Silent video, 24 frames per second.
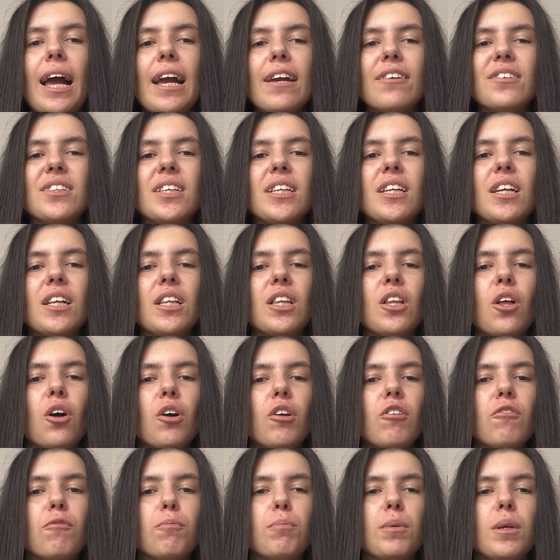I've seen a lot
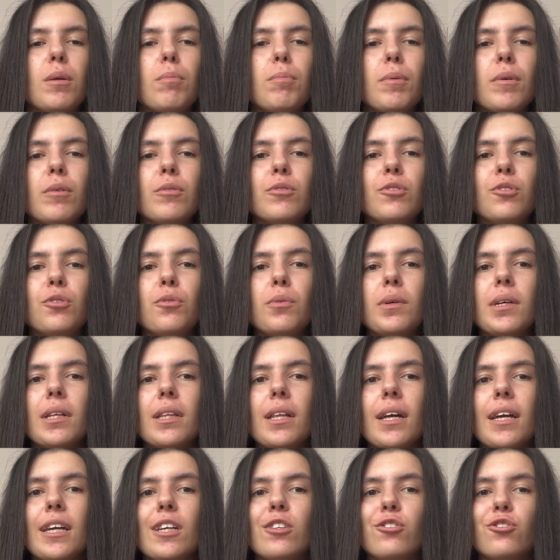of people doing
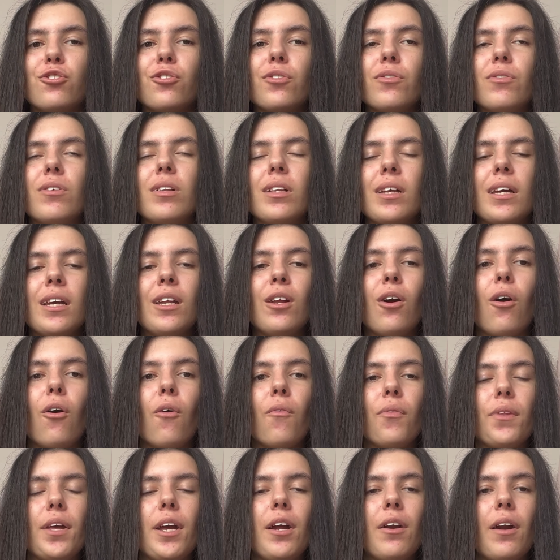like journaling
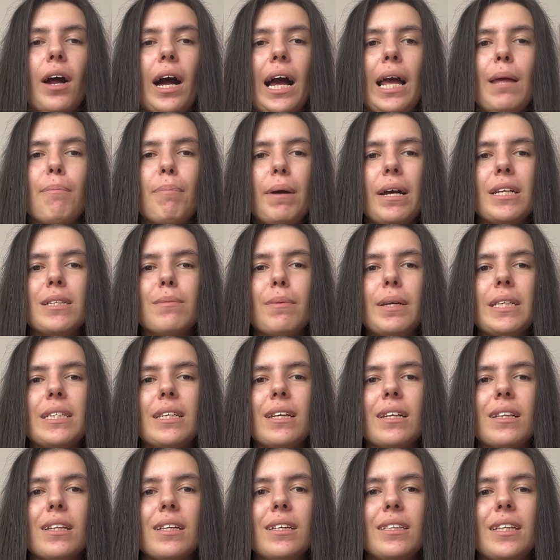on their iPads.
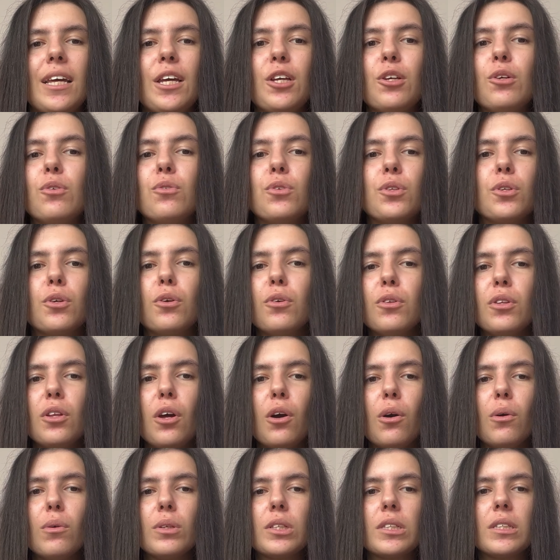Basically, they use
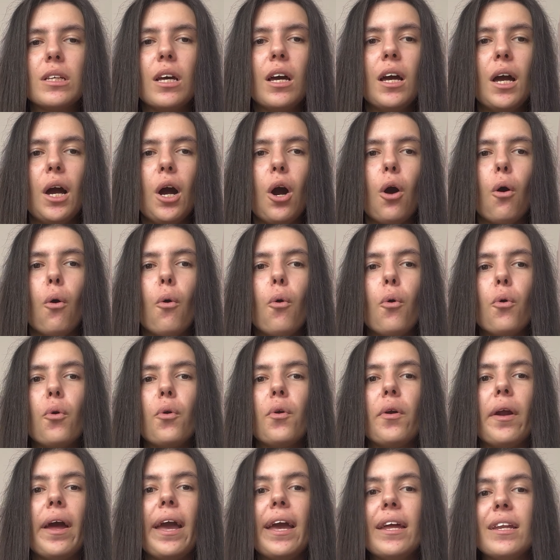GoodNotes
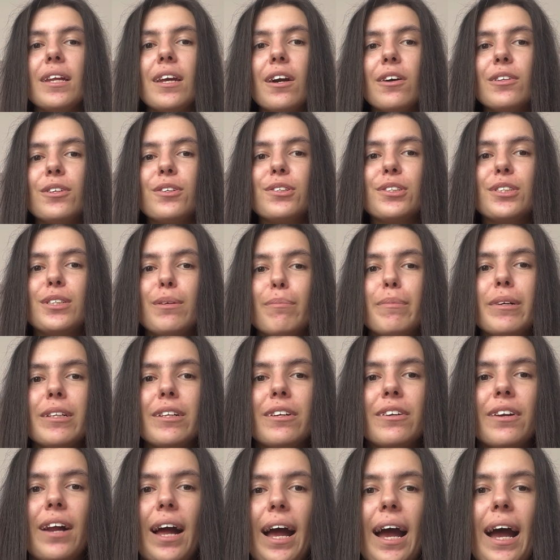or any other
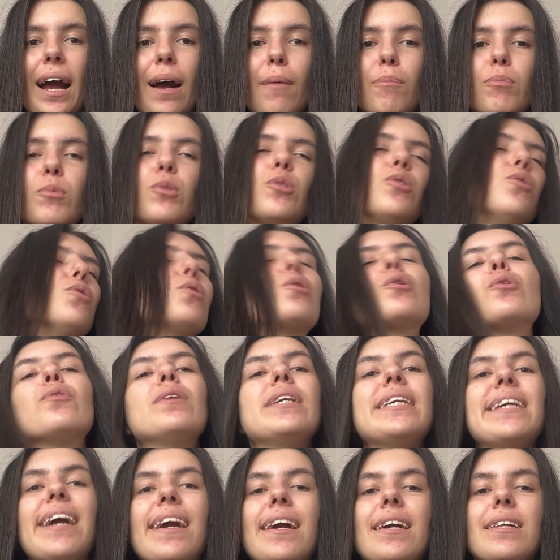similar app to
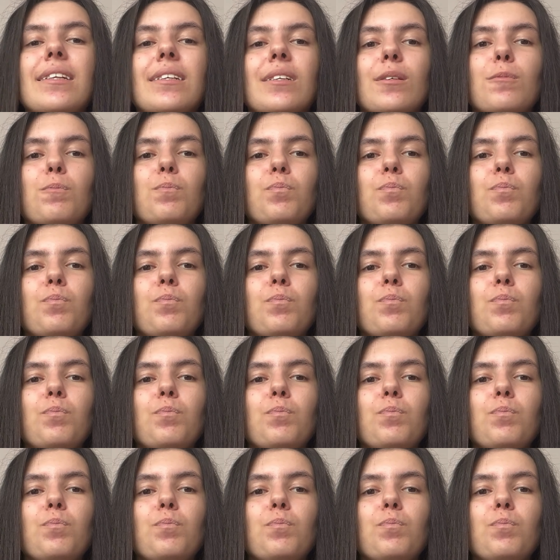create